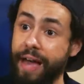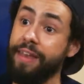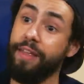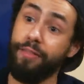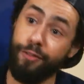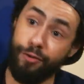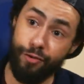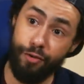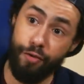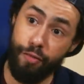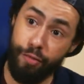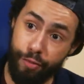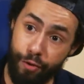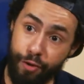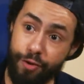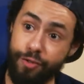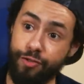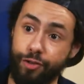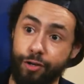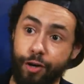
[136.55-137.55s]
and then there's a
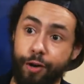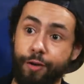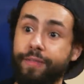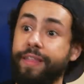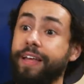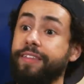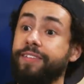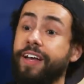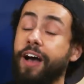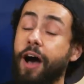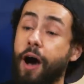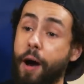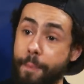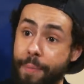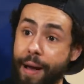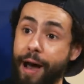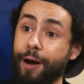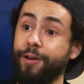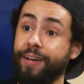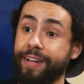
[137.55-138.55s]
third show that's
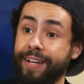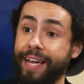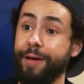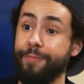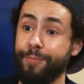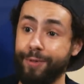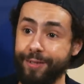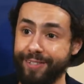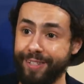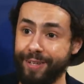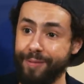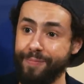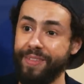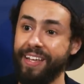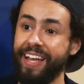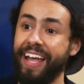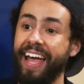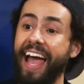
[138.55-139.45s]
about a gay Muslim,